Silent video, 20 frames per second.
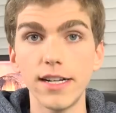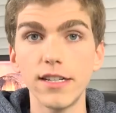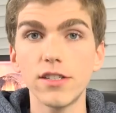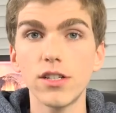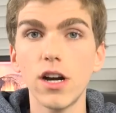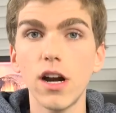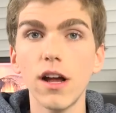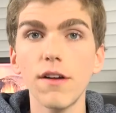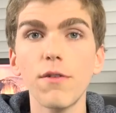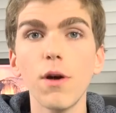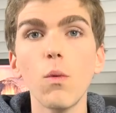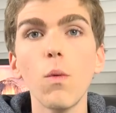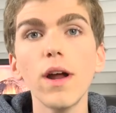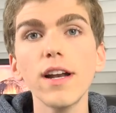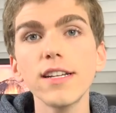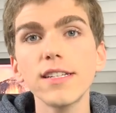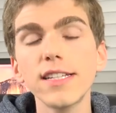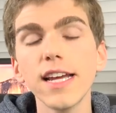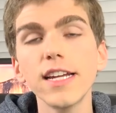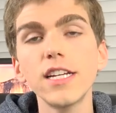right, to start off, I
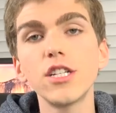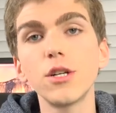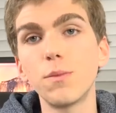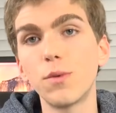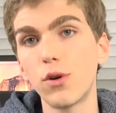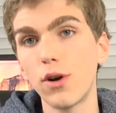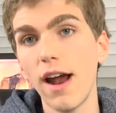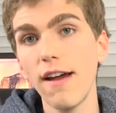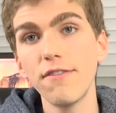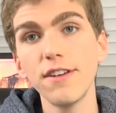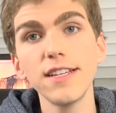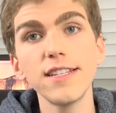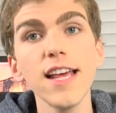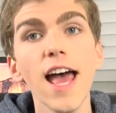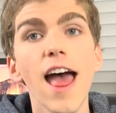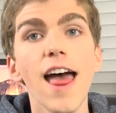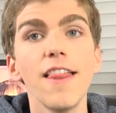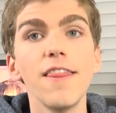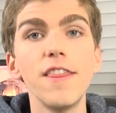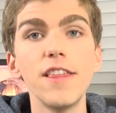wanted to say to preface,
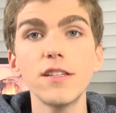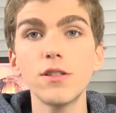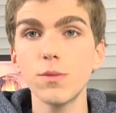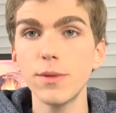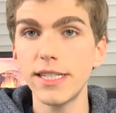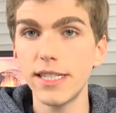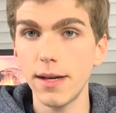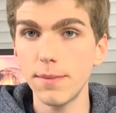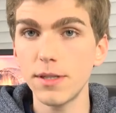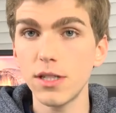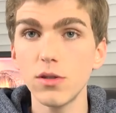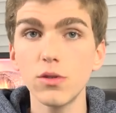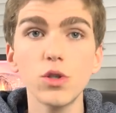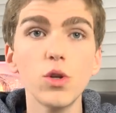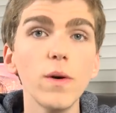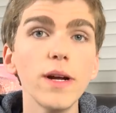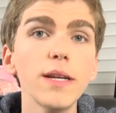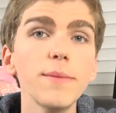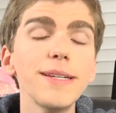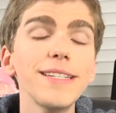this week's episode is
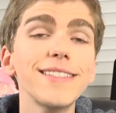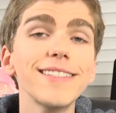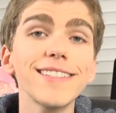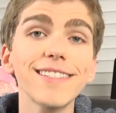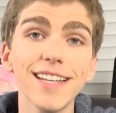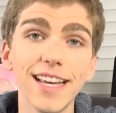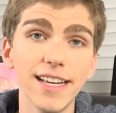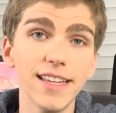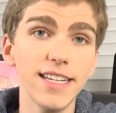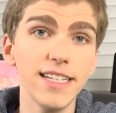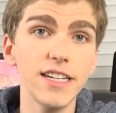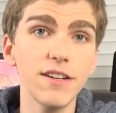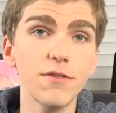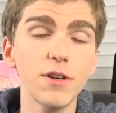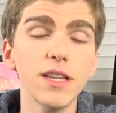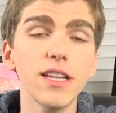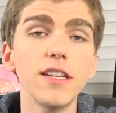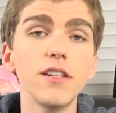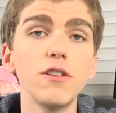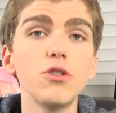going to be slightly
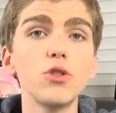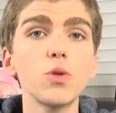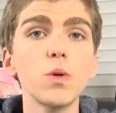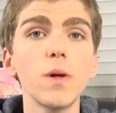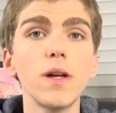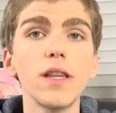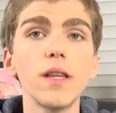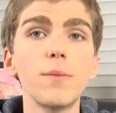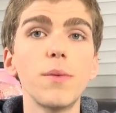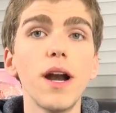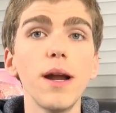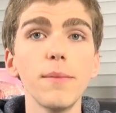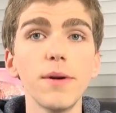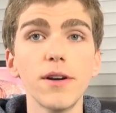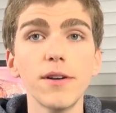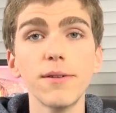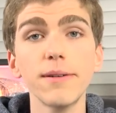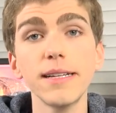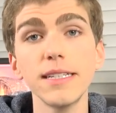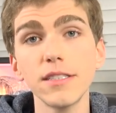different than usual, and the
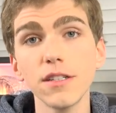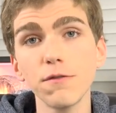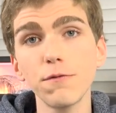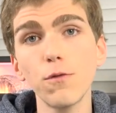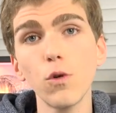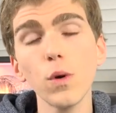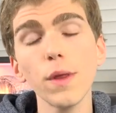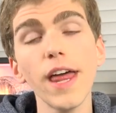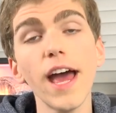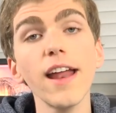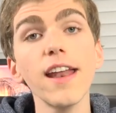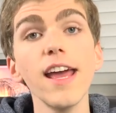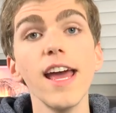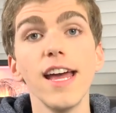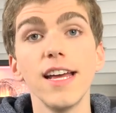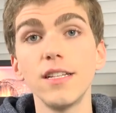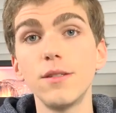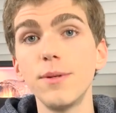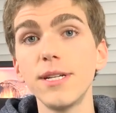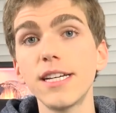primary reason for that
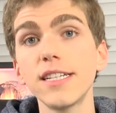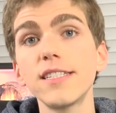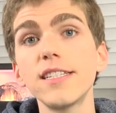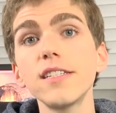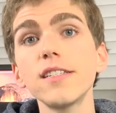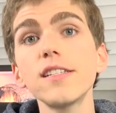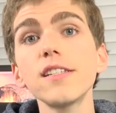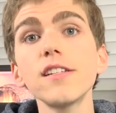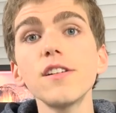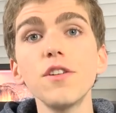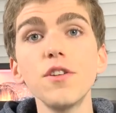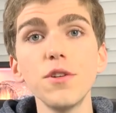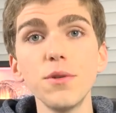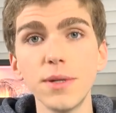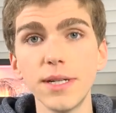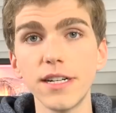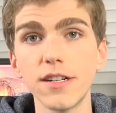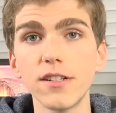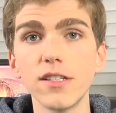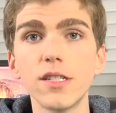is because this is a New
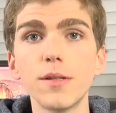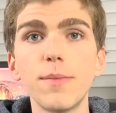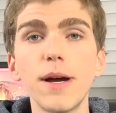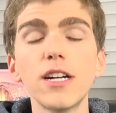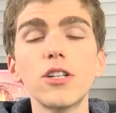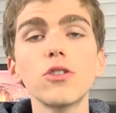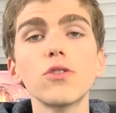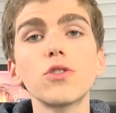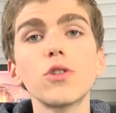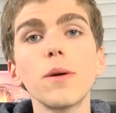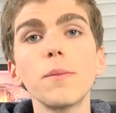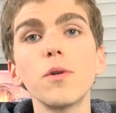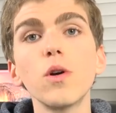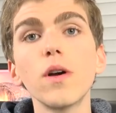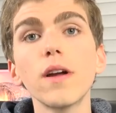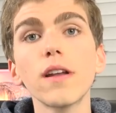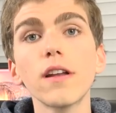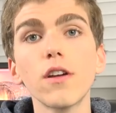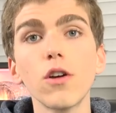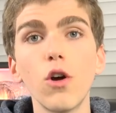Year's special, so I'm
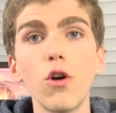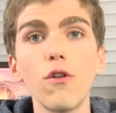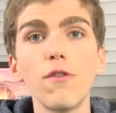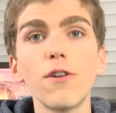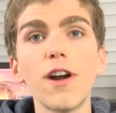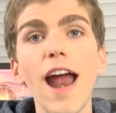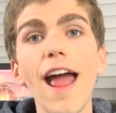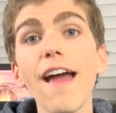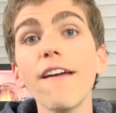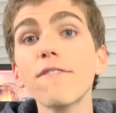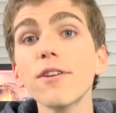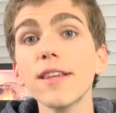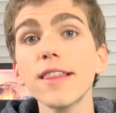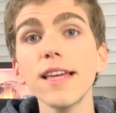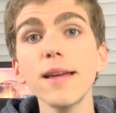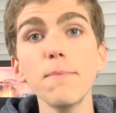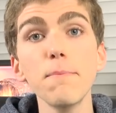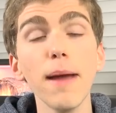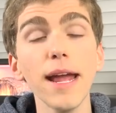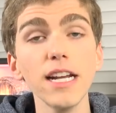going to go over
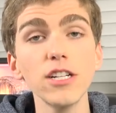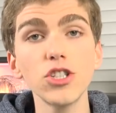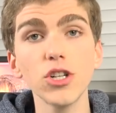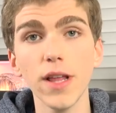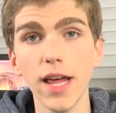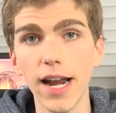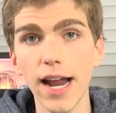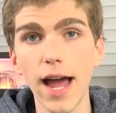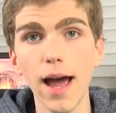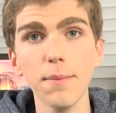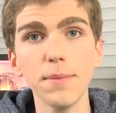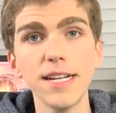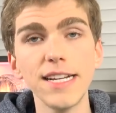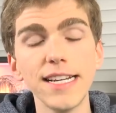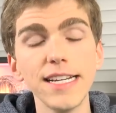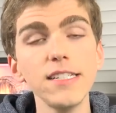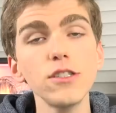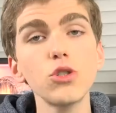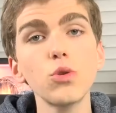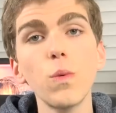everything major that
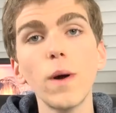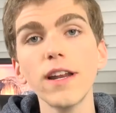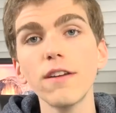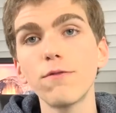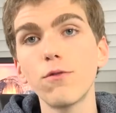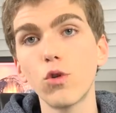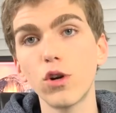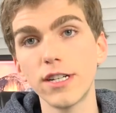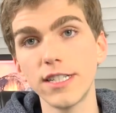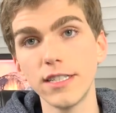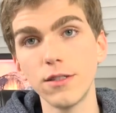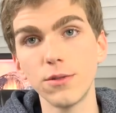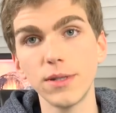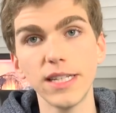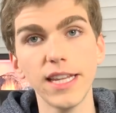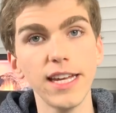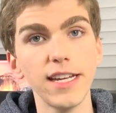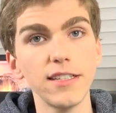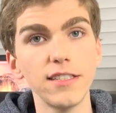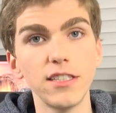happened in 2014
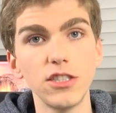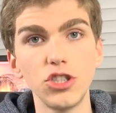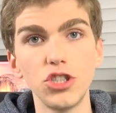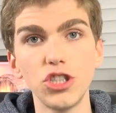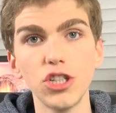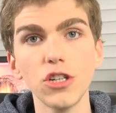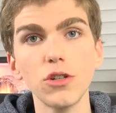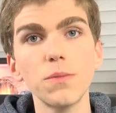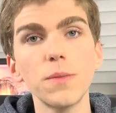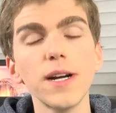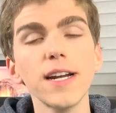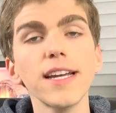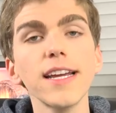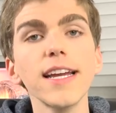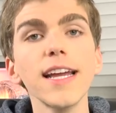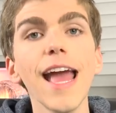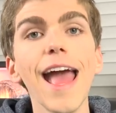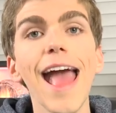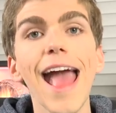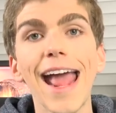related to
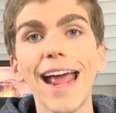jailbreaking